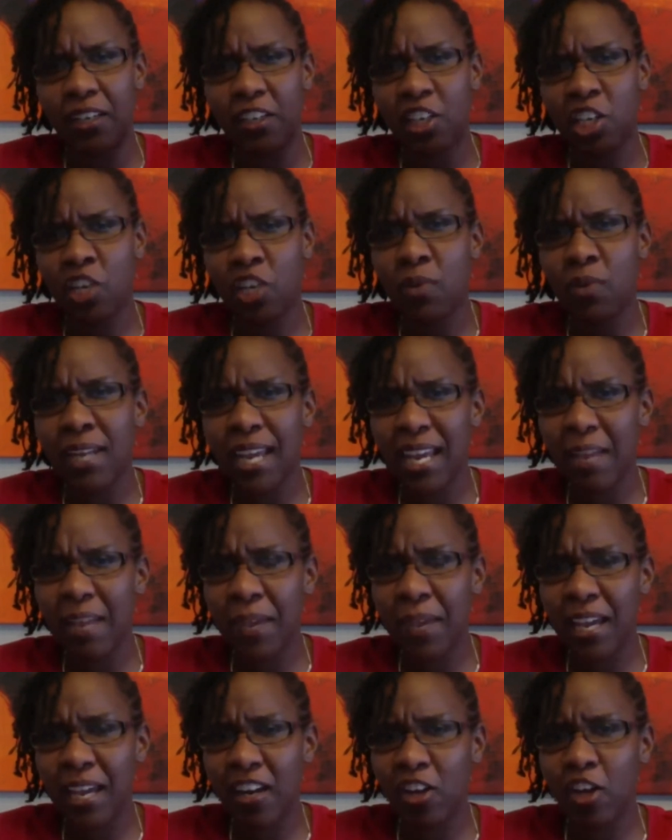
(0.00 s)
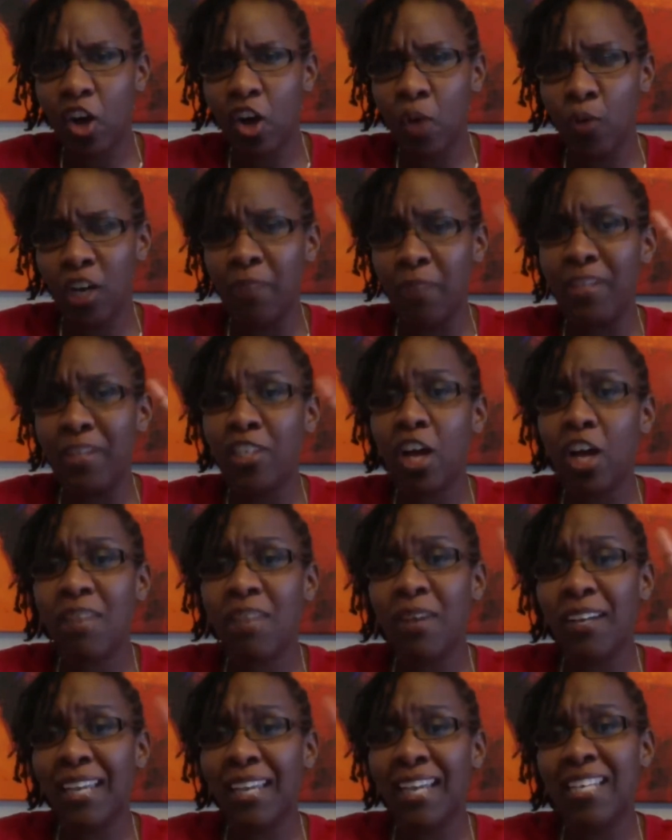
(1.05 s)
Q&A panel. We're going to be talking
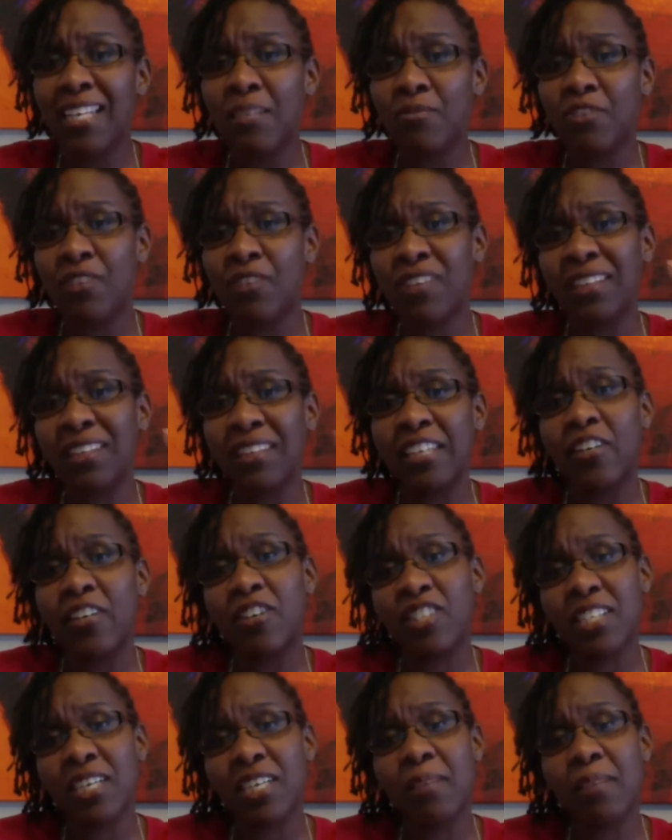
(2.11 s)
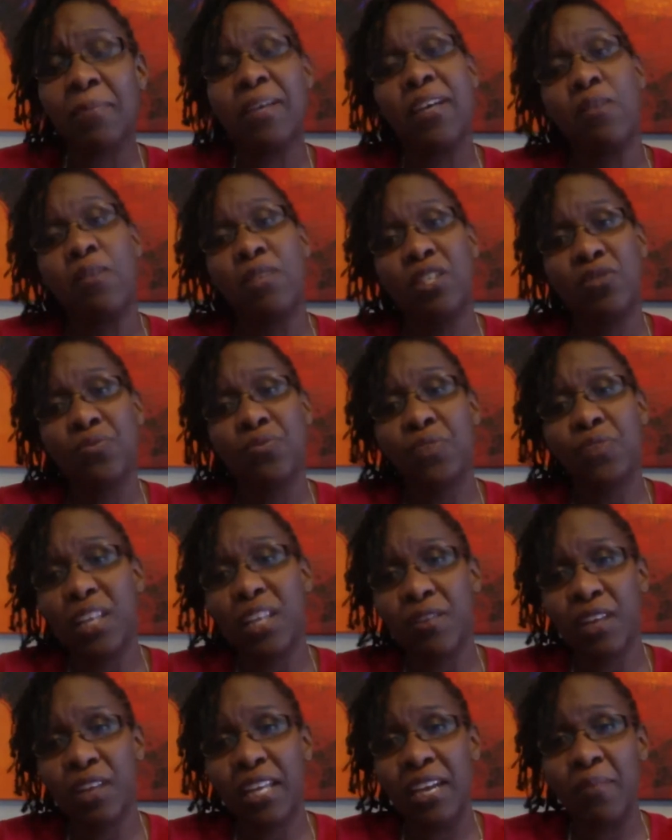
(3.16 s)
about kingdom-driven leadership, which is really,
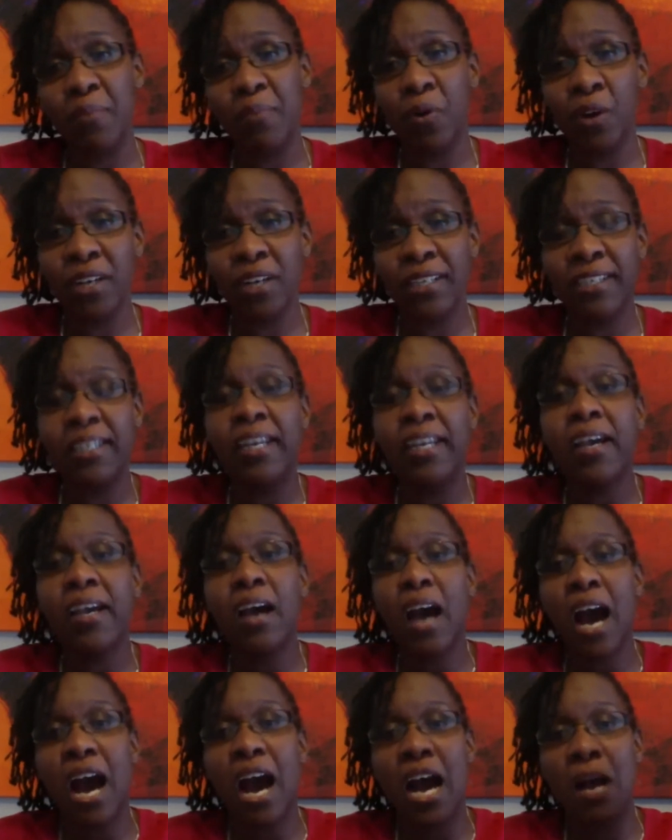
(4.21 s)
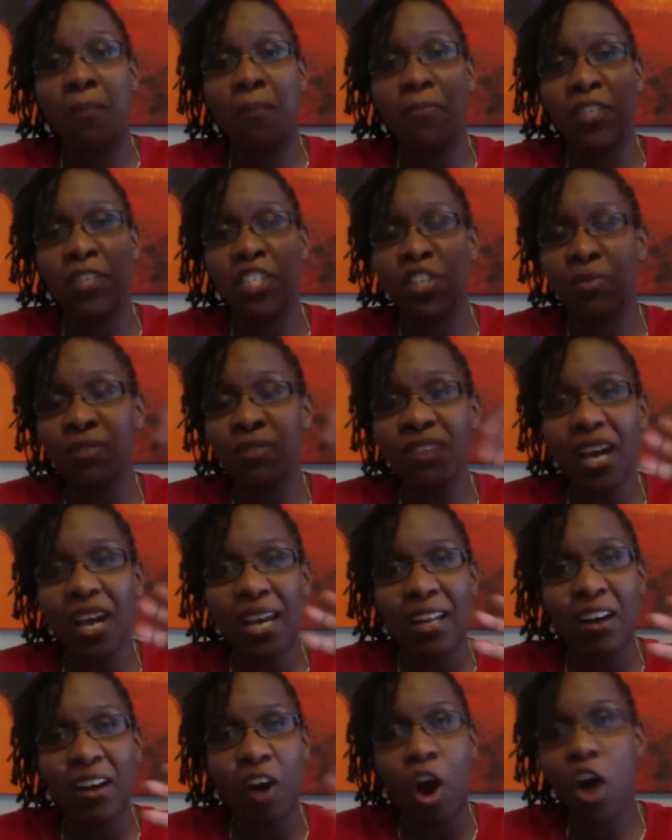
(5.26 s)
really important. So we've
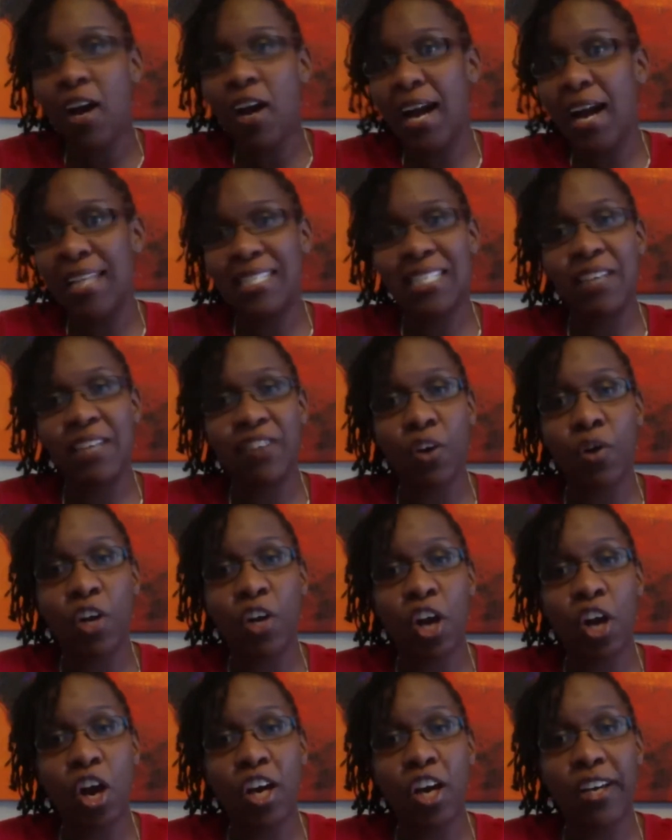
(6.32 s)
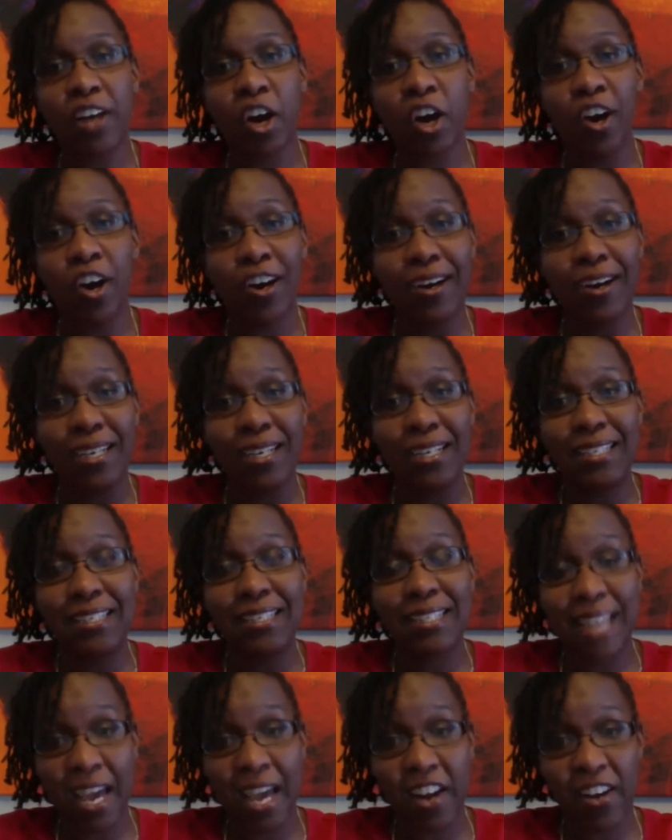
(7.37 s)
got all kinds of stuff going on
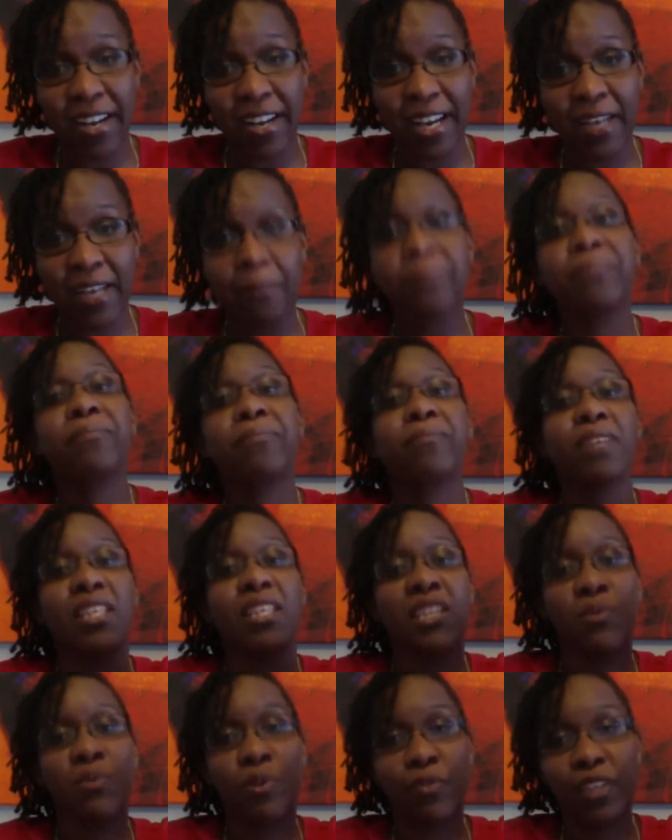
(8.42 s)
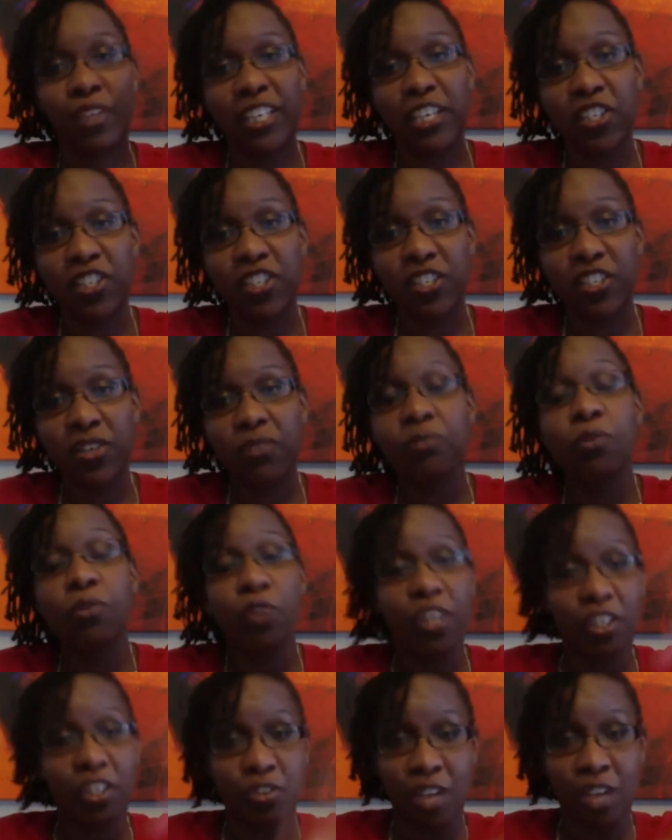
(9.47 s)
Saturday. Then we'll release you, or
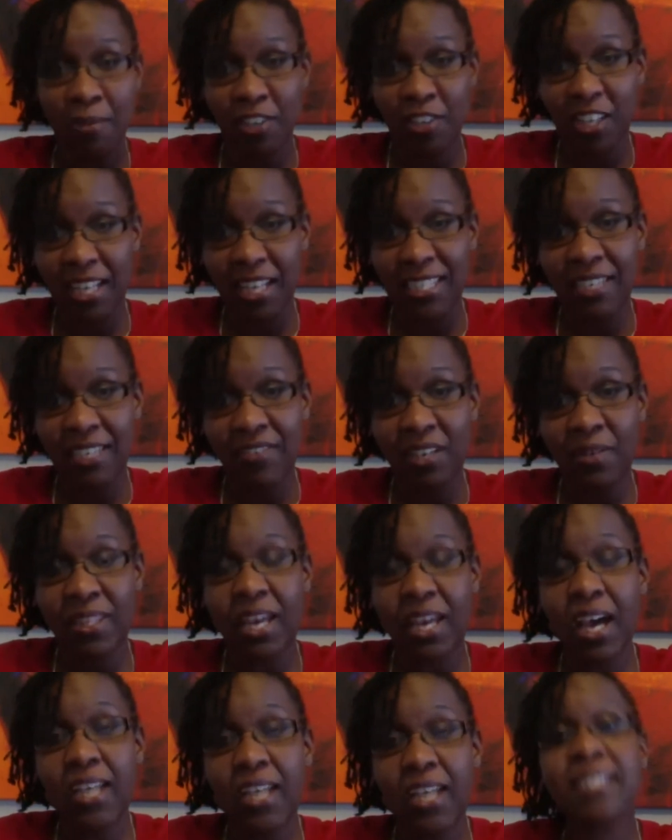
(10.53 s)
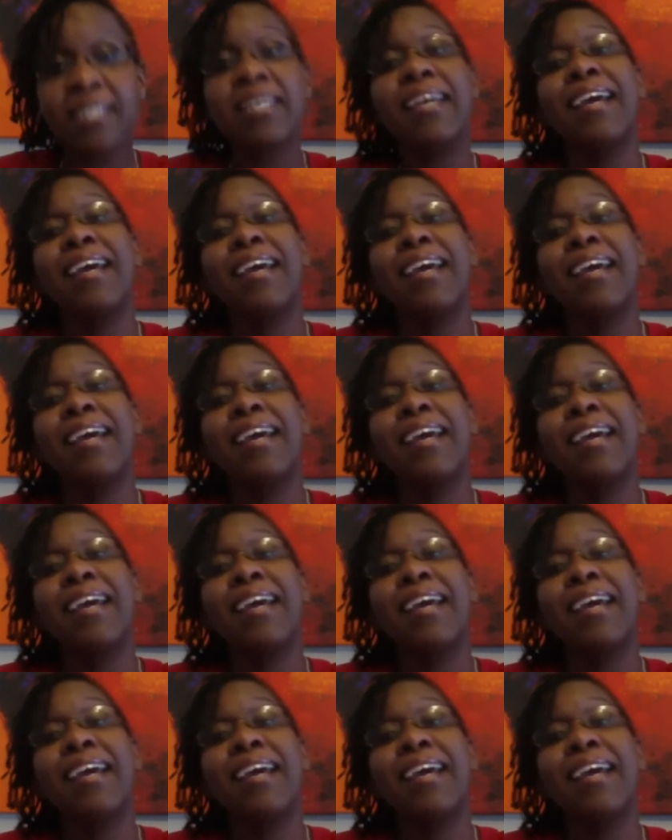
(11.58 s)
you can do the optional activity with us.